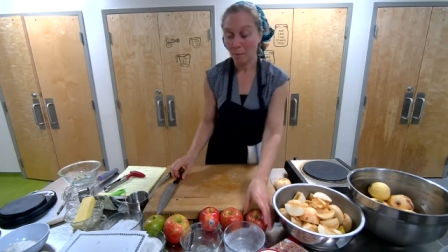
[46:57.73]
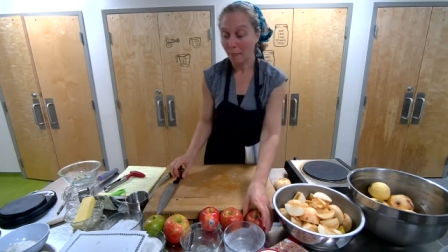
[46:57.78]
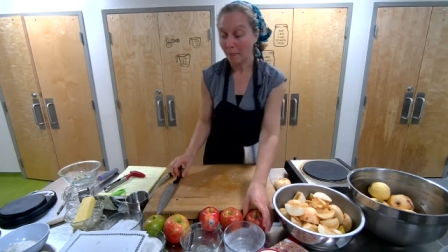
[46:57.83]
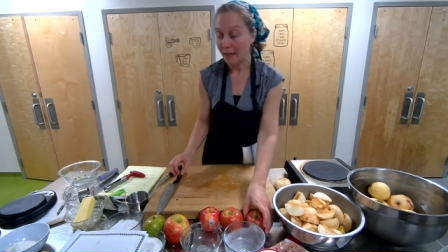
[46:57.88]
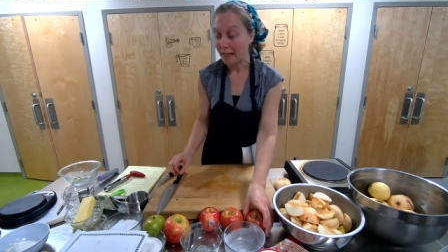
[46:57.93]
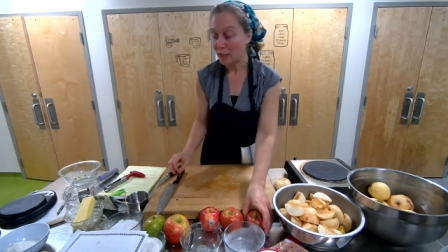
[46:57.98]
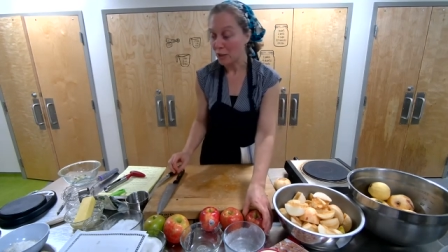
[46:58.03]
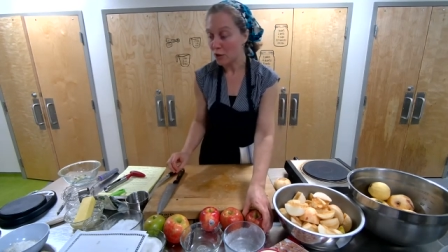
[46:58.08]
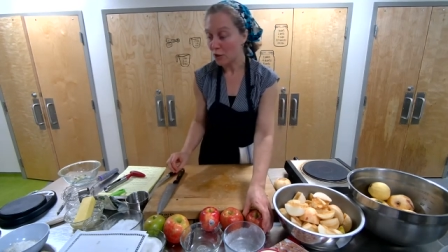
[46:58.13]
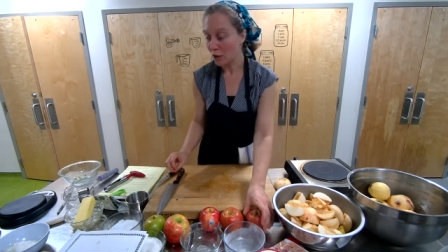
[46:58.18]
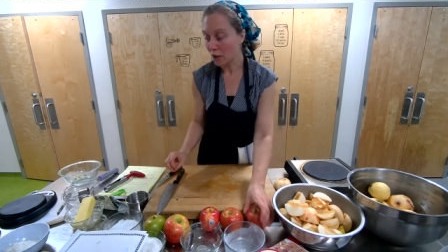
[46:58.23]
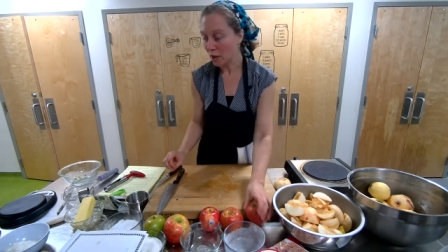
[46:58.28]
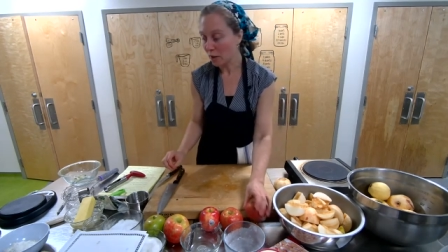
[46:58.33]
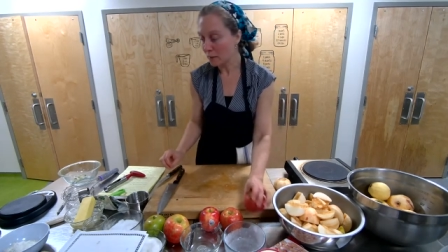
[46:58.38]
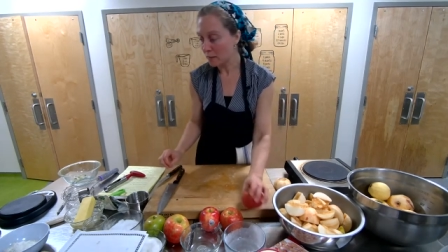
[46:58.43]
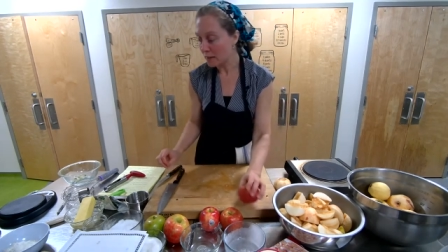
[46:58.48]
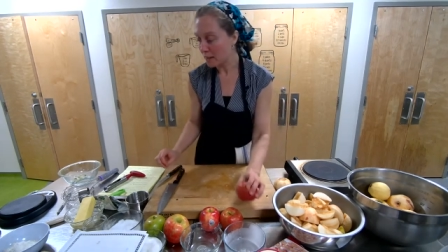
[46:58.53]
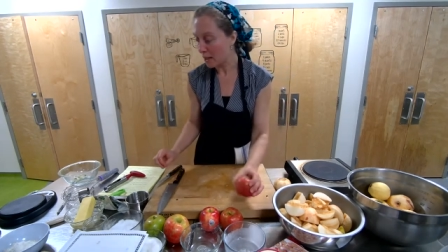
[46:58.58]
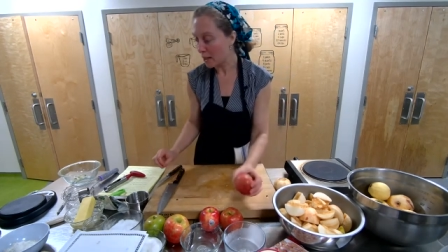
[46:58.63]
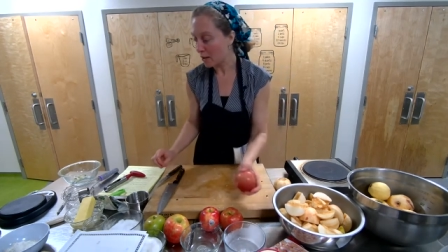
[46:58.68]
In terms
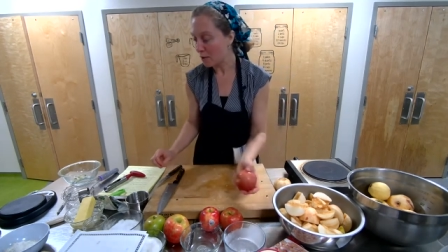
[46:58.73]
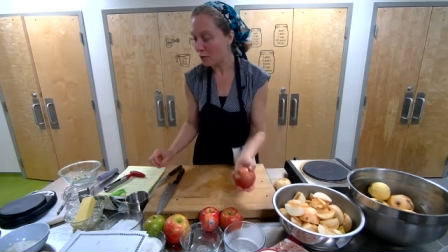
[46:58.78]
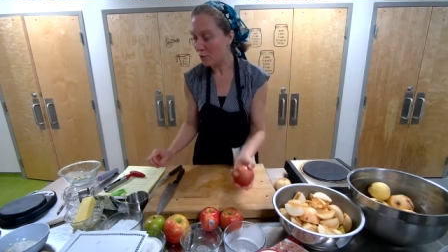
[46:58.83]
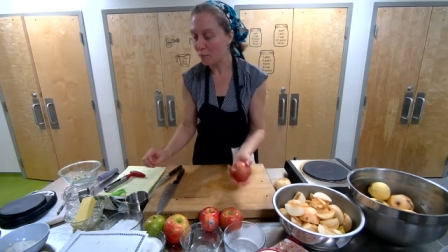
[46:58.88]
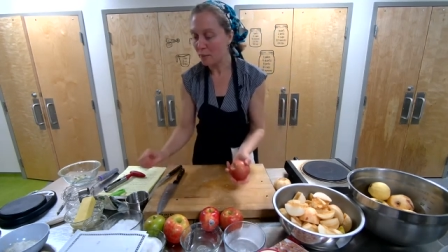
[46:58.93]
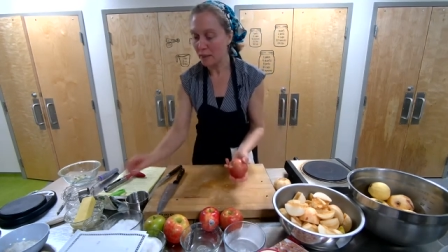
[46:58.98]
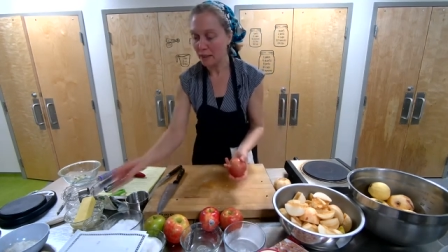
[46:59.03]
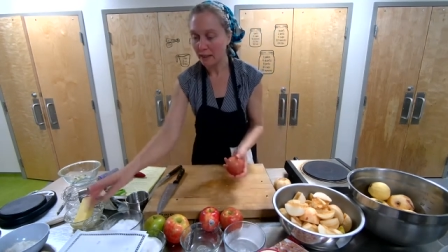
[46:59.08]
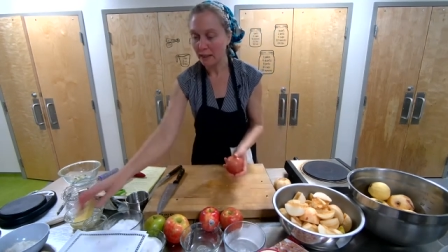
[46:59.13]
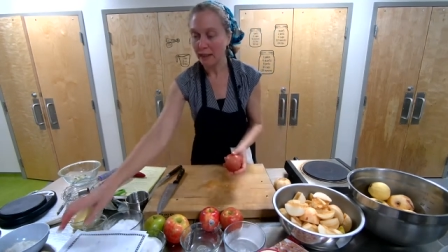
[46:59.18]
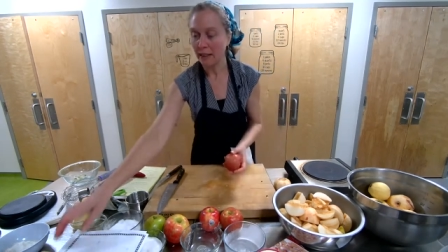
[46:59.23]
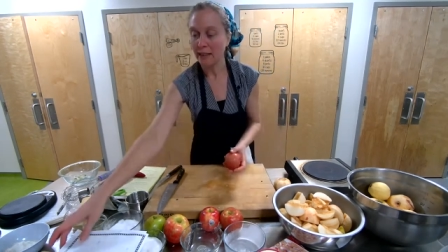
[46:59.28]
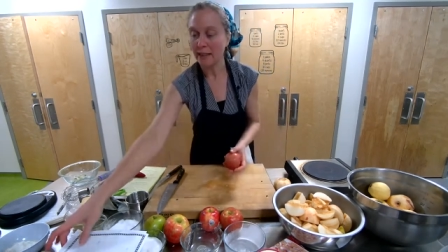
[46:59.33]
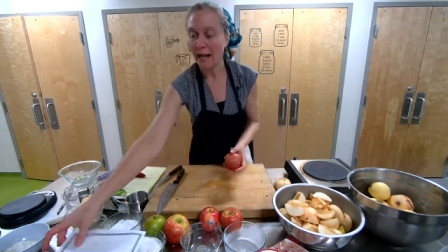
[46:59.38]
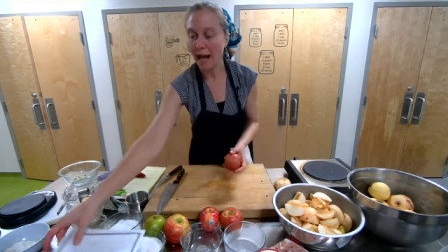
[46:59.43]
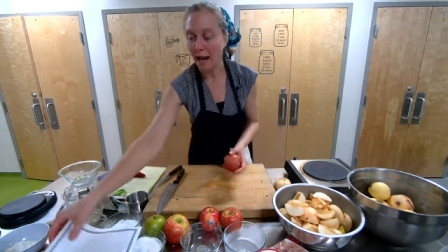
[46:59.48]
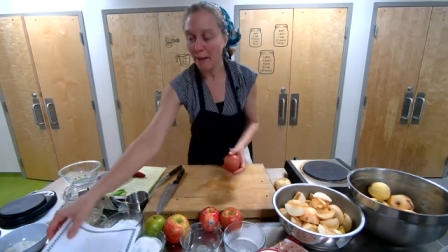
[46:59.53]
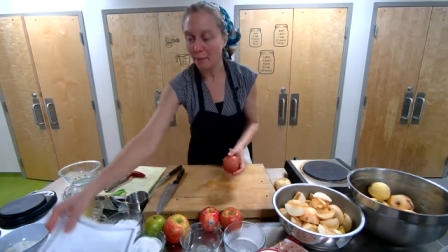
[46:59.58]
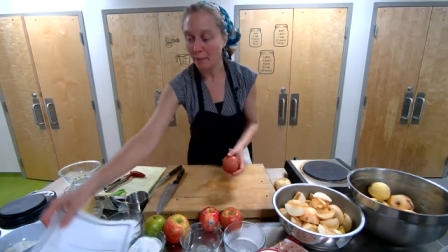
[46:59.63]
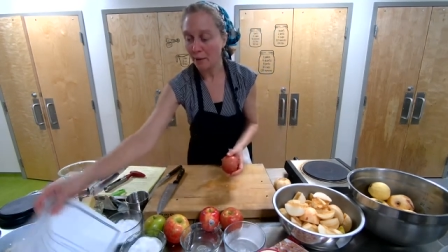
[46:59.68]
of peeling an
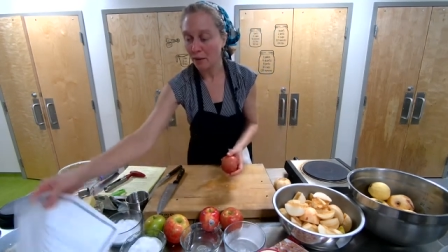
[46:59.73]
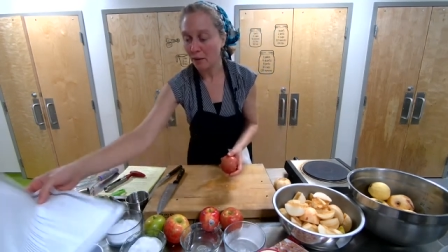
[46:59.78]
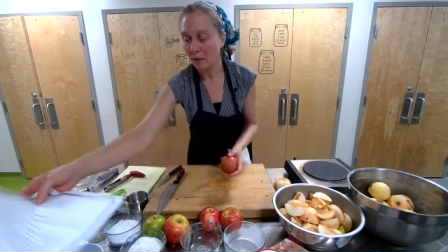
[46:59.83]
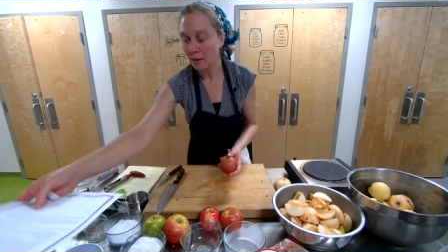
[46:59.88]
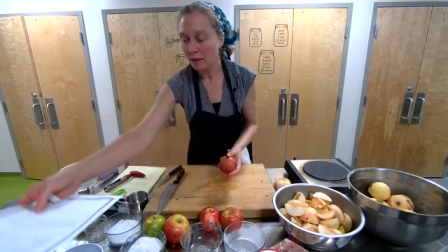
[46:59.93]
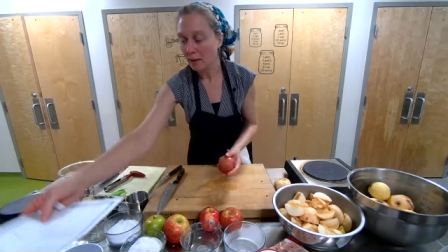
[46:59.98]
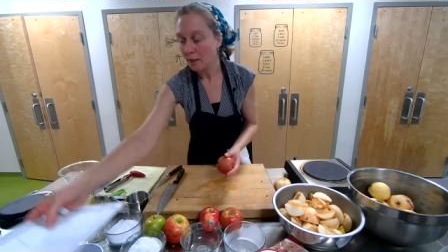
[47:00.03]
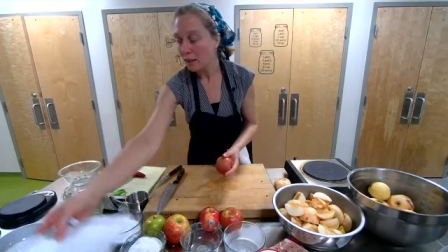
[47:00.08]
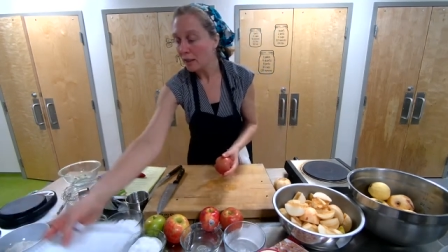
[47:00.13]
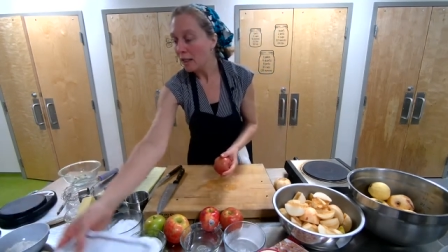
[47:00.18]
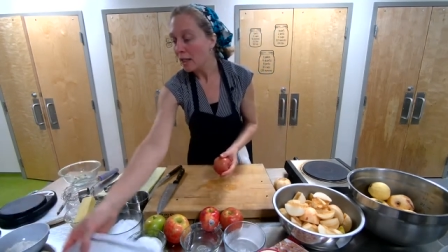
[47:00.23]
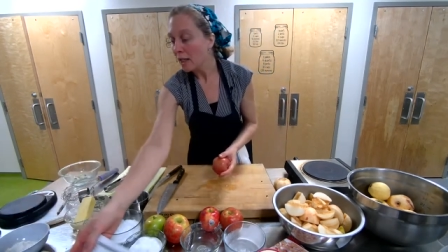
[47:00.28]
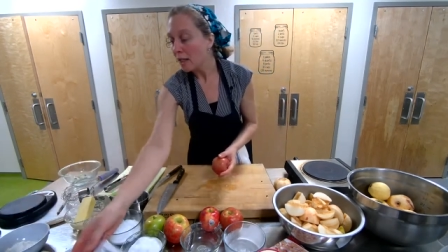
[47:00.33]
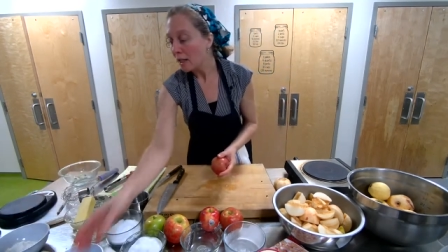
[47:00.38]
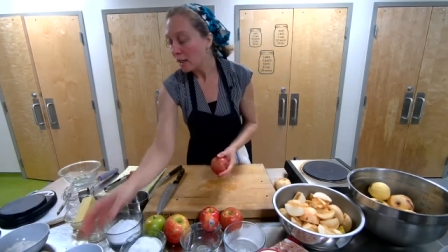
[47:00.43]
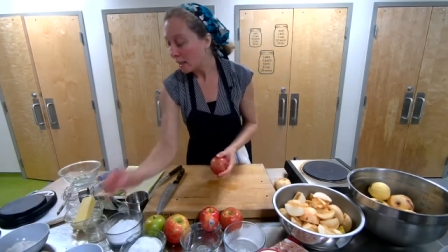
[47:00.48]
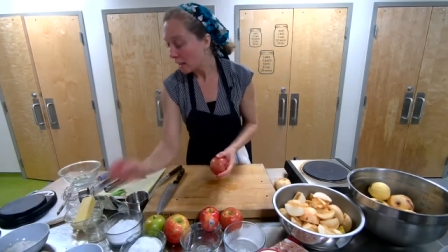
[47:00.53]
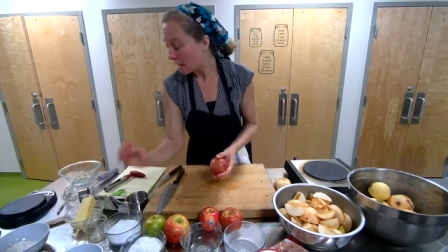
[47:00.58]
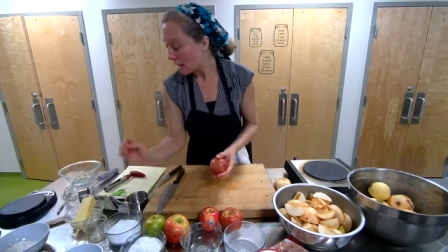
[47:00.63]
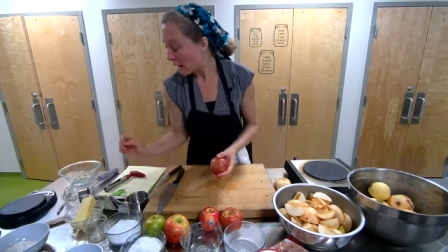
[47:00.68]
apple,
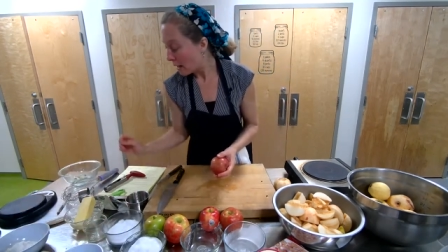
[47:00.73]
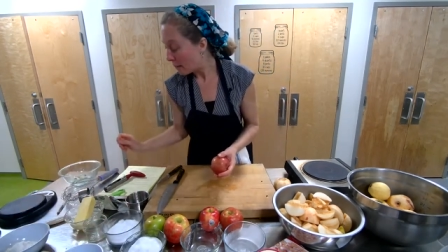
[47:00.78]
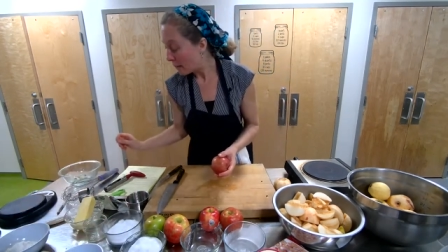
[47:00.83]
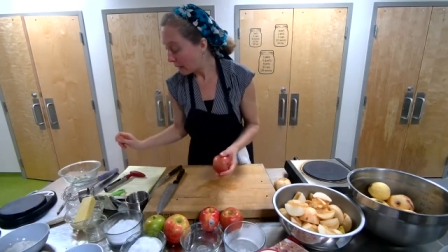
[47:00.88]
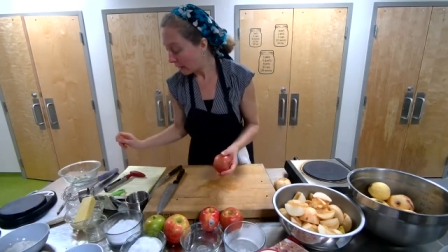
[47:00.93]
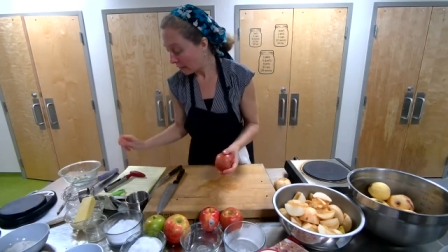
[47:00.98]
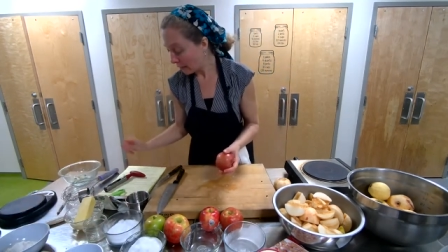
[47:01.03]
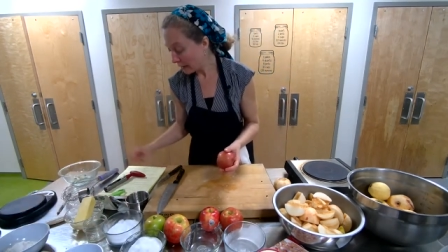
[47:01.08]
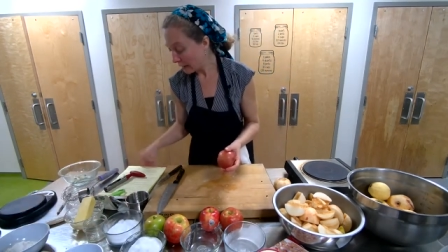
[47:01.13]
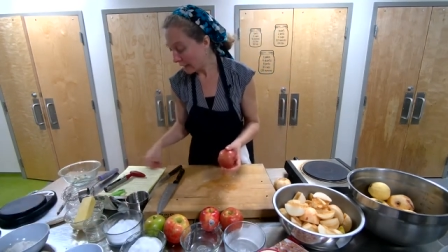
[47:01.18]
a paring